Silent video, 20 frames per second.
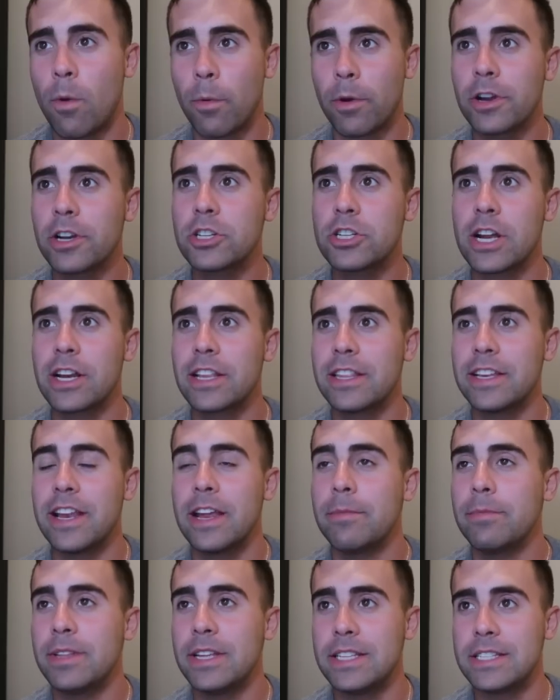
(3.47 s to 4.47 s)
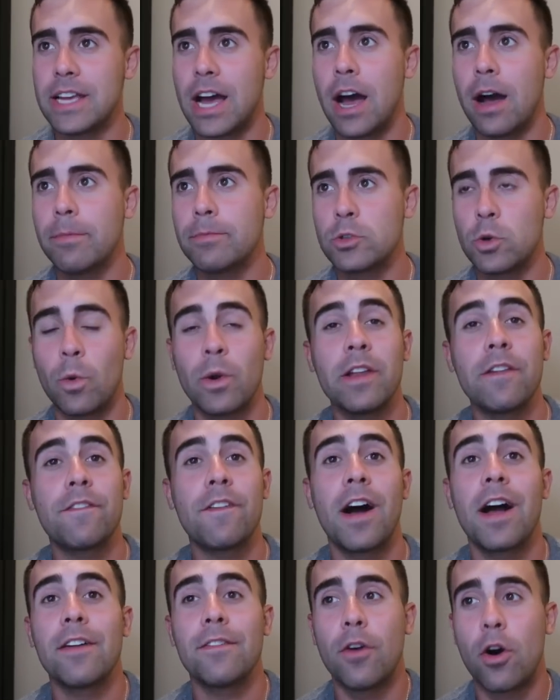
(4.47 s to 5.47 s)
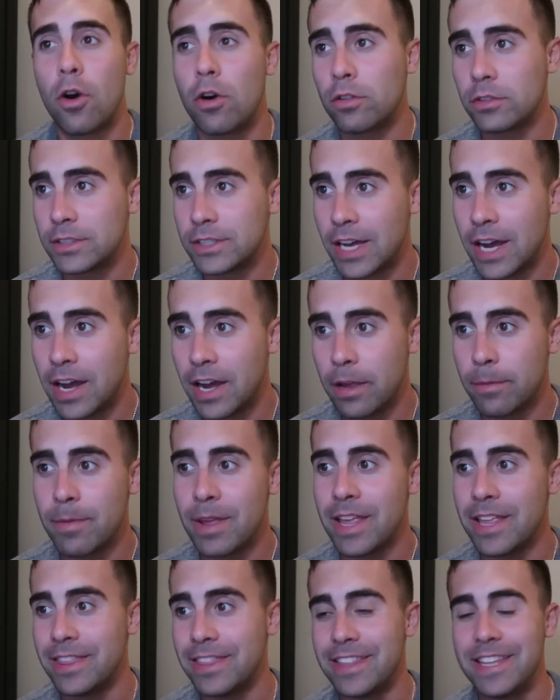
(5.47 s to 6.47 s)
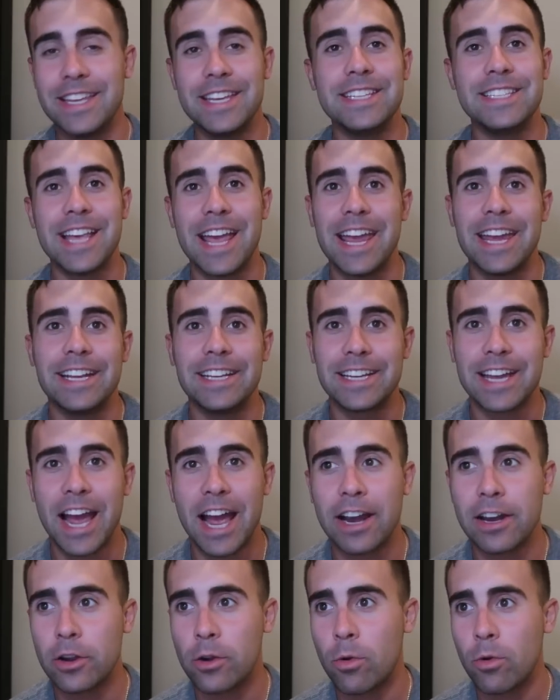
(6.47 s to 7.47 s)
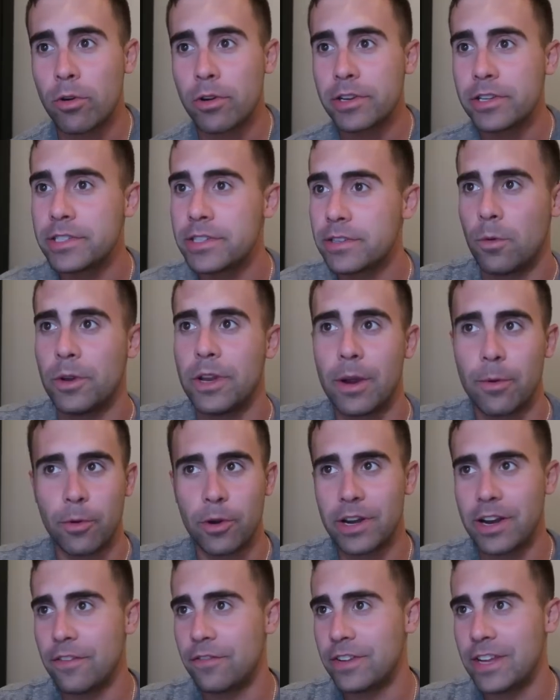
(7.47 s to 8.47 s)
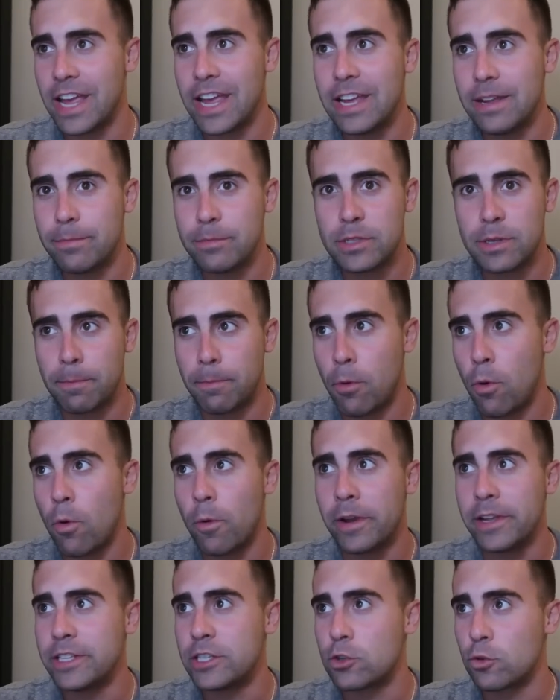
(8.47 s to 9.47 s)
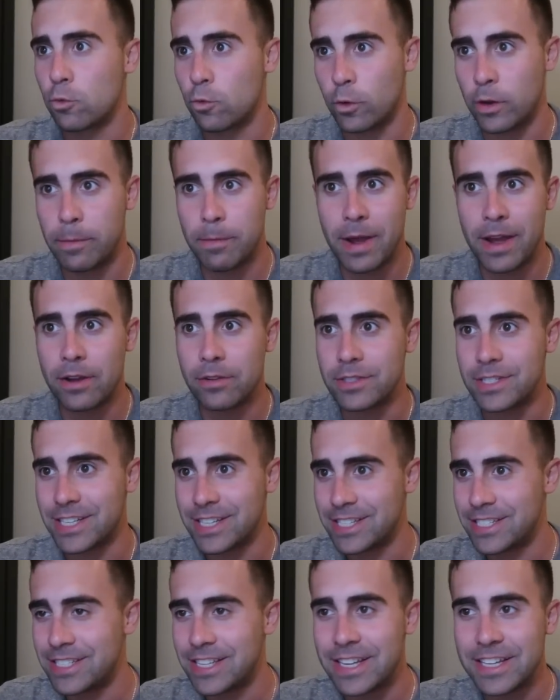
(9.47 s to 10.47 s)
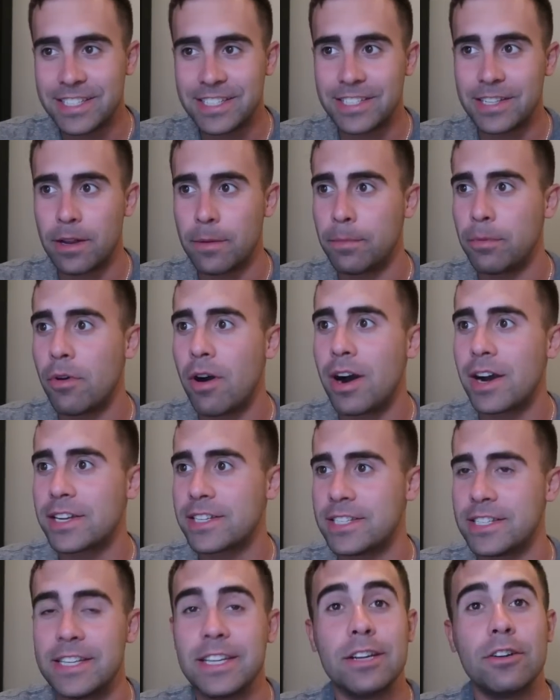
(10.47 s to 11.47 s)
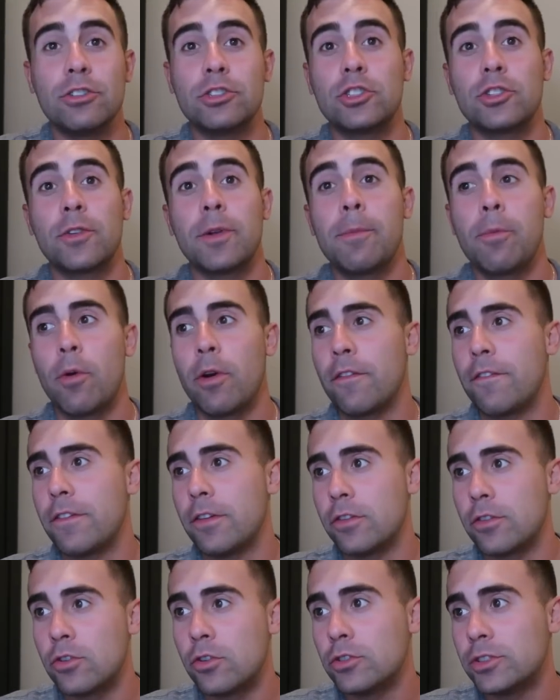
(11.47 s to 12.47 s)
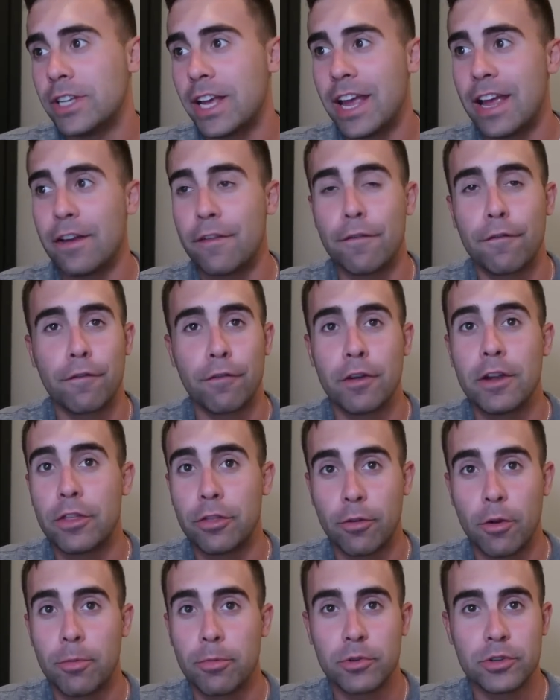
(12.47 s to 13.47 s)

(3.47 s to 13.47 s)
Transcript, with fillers: where we're going to try to name the top 25 all time in these eight categories. Where, yeah, we're going to have games, points, rebounds, assists, blocks, steals, three point field goals, and free throw